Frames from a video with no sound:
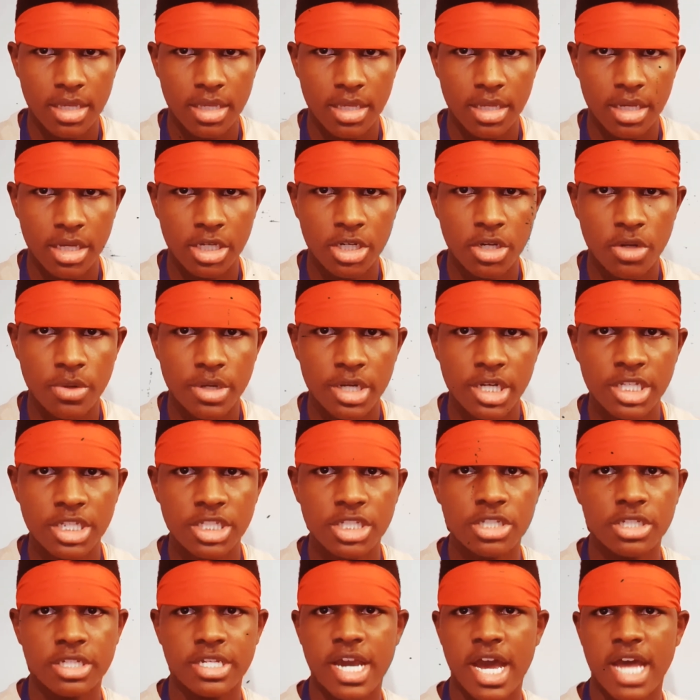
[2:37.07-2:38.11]
According
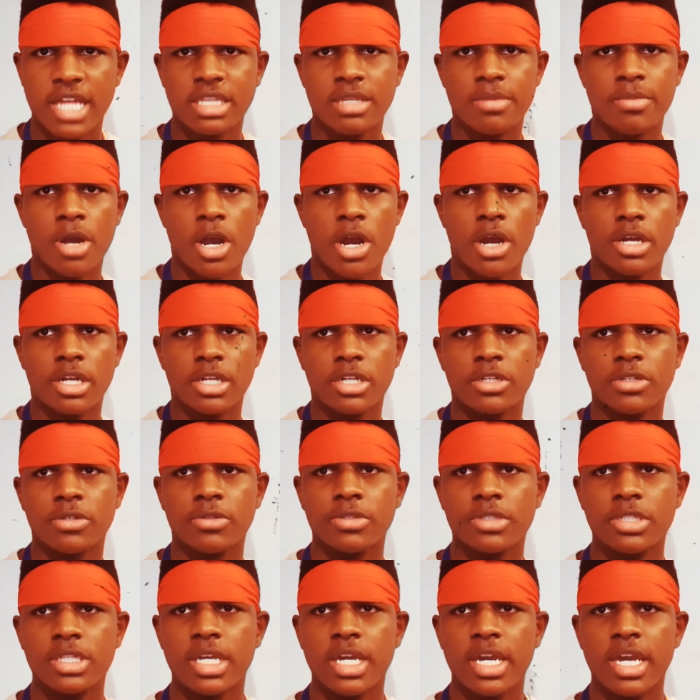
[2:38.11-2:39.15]
to Gotham
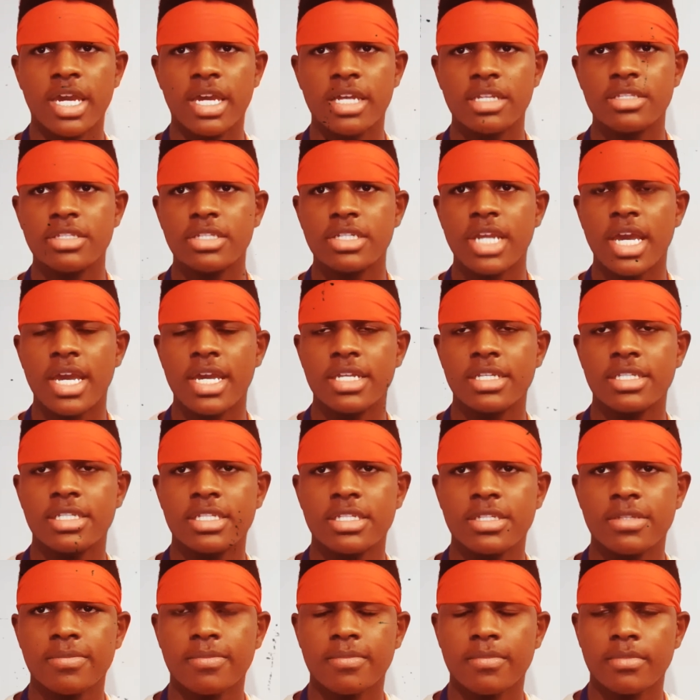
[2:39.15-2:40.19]
articles, it states